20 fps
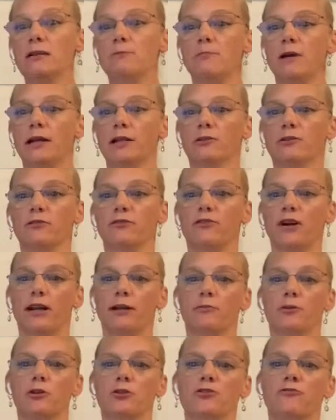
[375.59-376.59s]

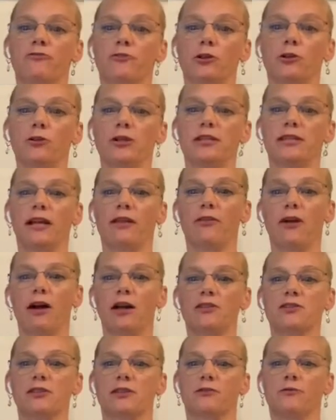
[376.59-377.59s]
microfibers floated down the
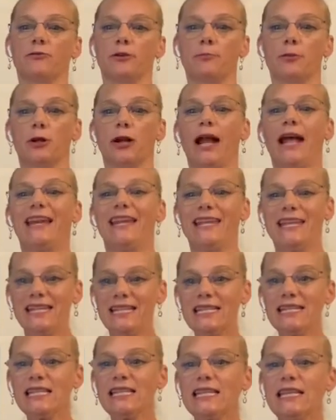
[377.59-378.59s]
Hudson River and
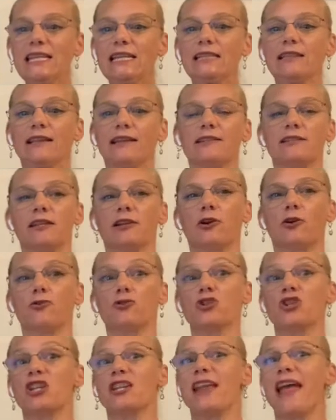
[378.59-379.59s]
into the Atlantic
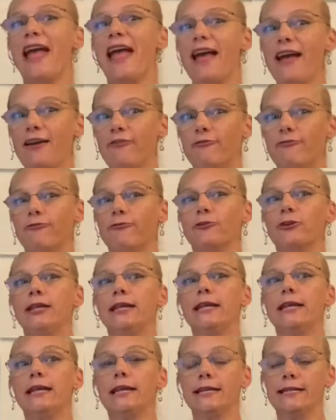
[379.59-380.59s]
Ocean
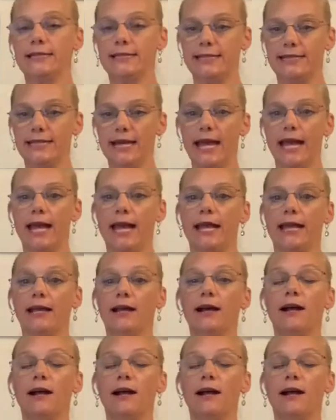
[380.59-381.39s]
every day.